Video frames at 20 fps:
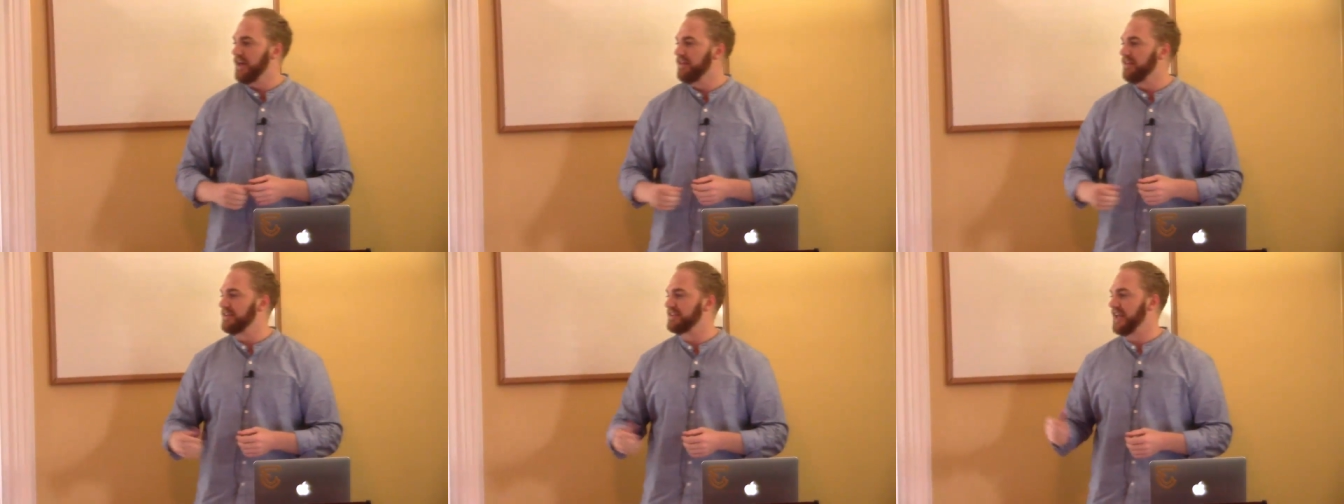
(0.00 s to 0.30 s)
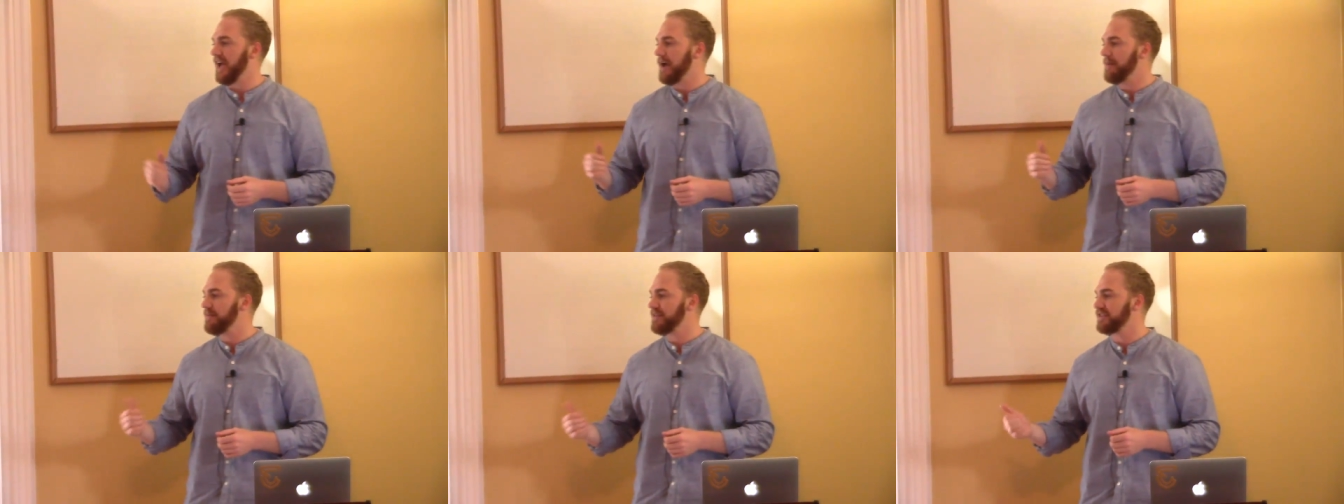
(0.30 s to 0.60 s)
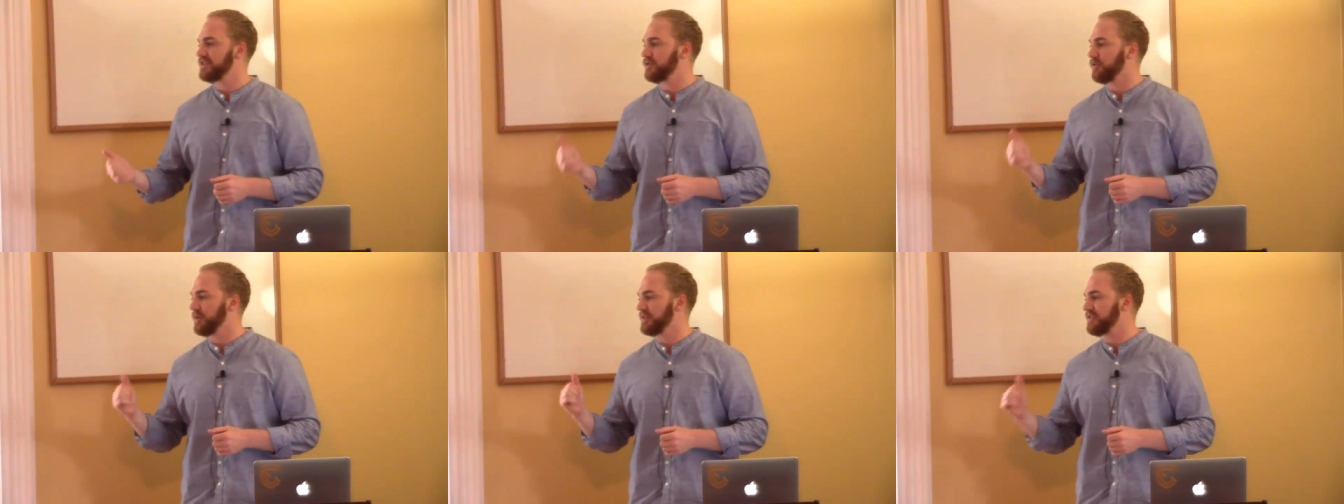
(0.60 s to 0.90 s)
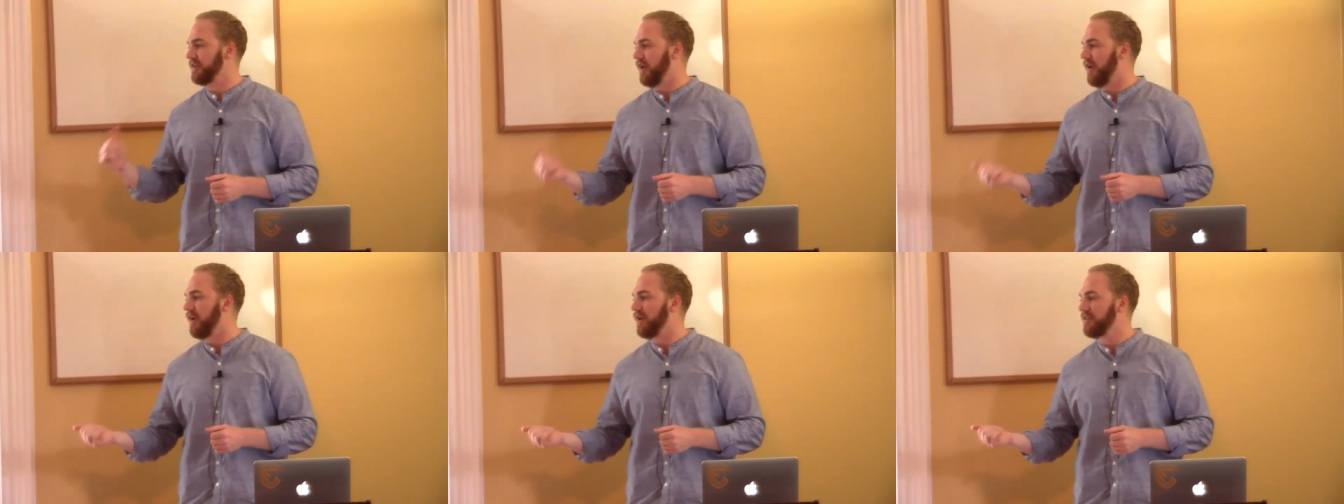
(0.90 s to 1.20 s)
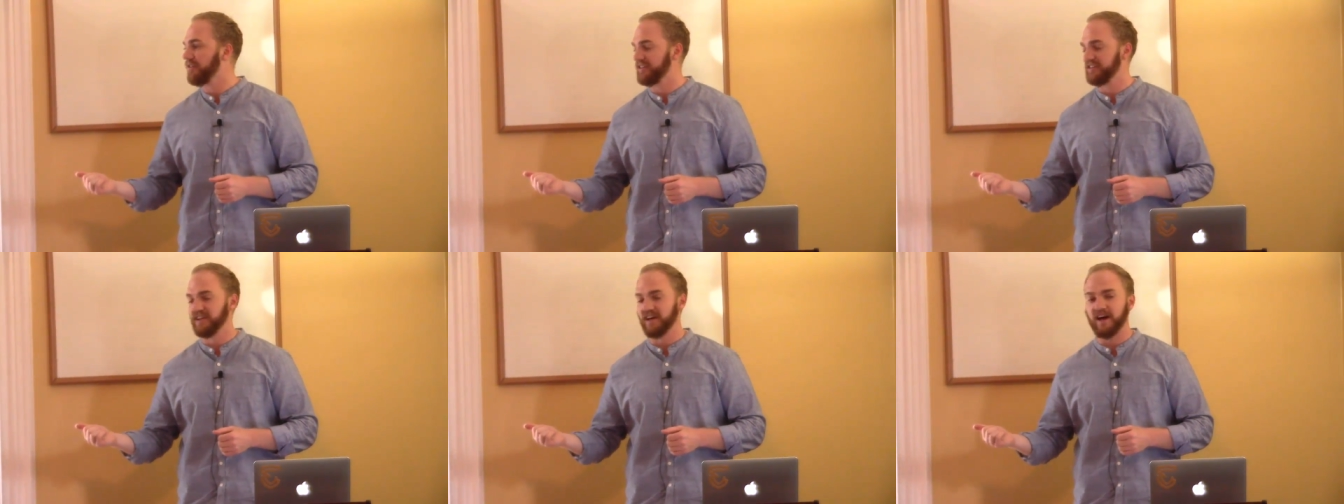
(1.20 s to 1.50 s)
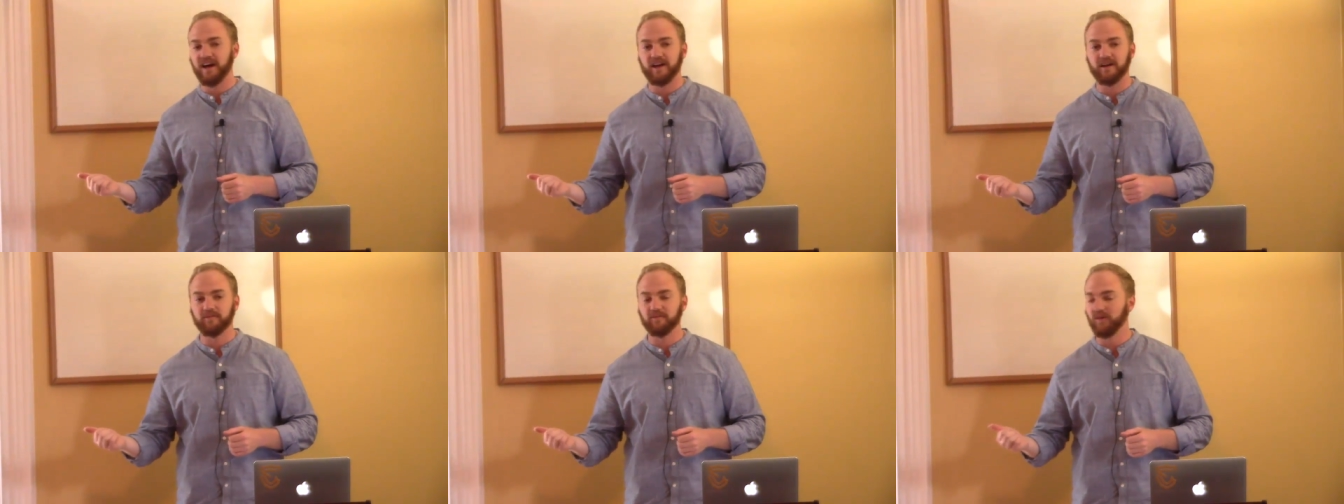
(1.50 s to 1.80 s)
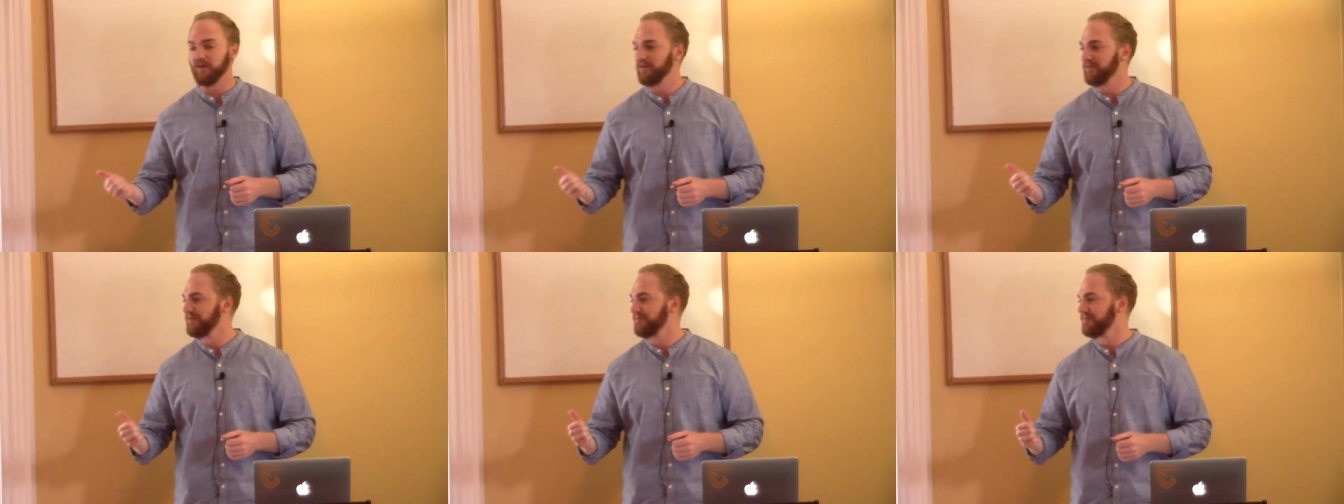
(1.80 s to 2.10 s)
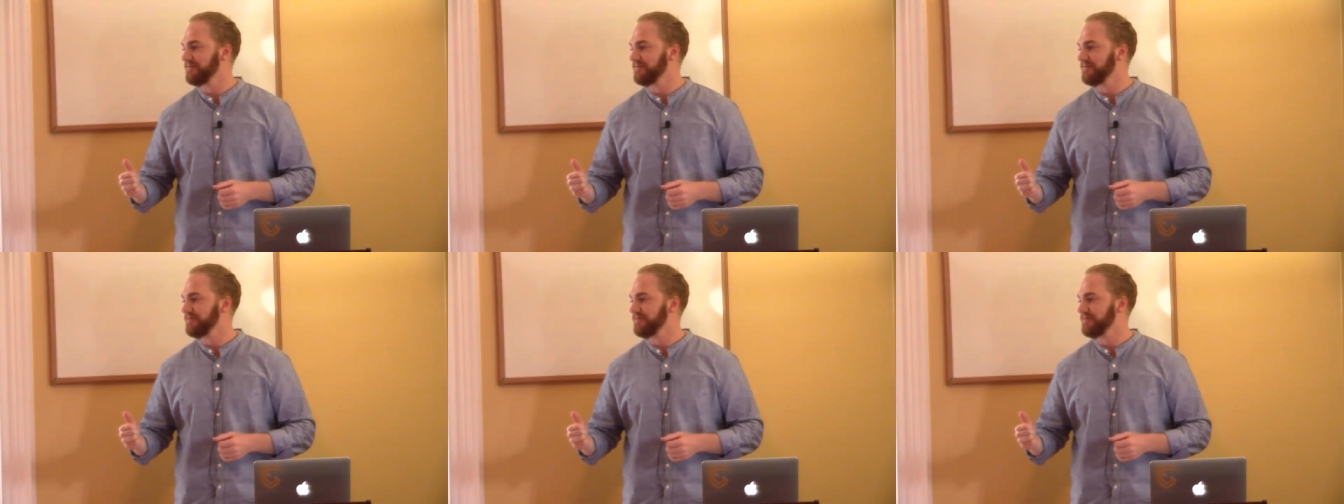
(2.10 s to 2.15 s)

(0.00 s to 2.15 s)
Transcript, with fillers: This happens to us all the time.